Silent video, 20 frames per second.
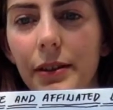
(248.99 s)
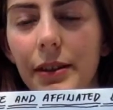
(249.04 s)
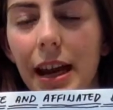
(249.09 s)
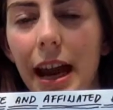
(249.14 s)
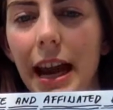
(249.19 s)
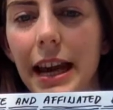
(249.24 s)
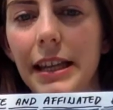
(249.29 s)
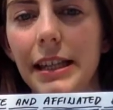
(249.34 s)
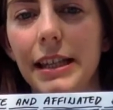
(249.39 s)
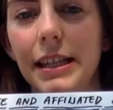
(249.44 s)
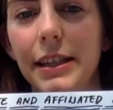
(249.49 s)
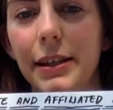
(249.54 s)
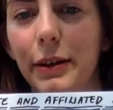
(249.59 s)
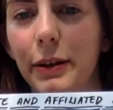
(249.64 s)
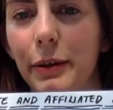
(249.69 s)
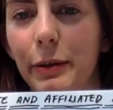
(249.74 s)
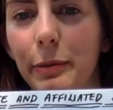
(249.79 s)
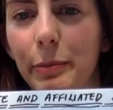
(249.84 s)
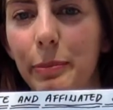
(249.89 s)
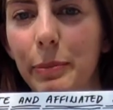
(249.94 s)
taste
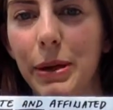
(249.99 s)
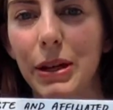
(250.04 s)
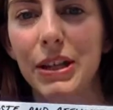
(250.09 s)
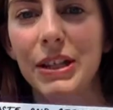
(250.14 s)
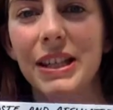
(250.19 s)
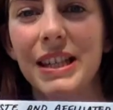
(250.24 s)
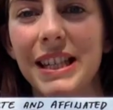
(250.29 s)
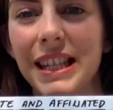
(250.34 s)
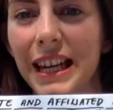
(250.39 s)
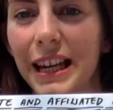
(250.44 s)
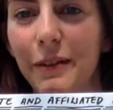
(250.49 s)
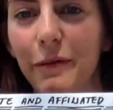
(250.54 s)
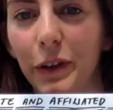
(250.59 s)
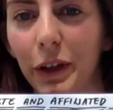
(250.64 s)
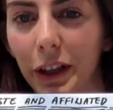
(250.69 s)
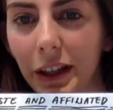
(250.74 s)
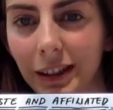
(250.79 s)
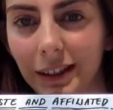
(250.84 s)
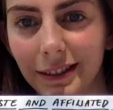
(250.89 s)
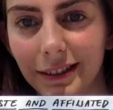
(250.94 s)

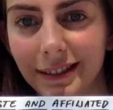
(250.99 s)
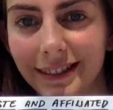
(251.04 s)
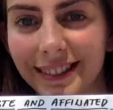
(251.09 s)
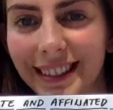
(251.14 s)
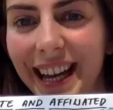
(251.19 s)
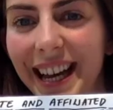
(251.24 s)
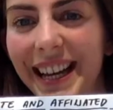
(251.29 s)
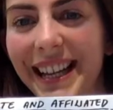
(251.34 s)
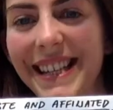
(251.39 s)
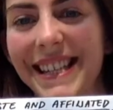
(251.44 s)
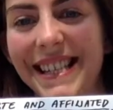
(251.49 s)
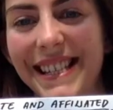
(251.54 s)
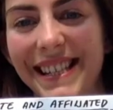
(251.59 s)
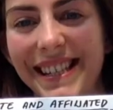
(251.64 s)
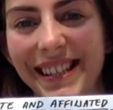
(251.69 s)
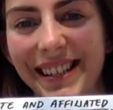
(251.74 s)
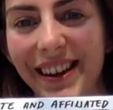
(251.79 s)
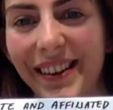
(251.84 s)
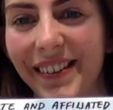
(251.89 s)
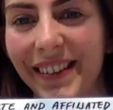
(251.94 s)
perceival, I
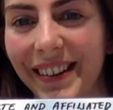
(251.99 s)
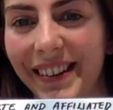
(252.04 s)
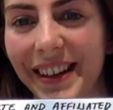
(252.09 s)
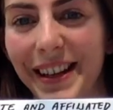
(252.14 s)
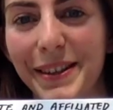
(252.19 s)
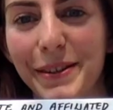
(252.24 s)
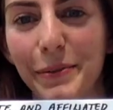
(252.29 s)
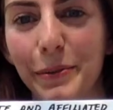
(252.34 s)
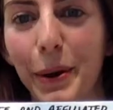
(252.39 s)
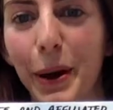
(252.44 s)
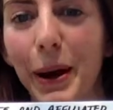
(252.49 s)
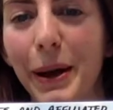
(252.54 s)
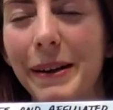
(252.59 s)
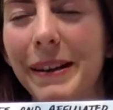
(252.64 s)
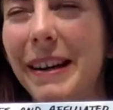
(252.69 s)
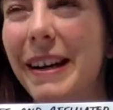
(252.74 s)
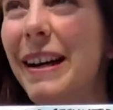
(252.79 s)
don't think that's a word,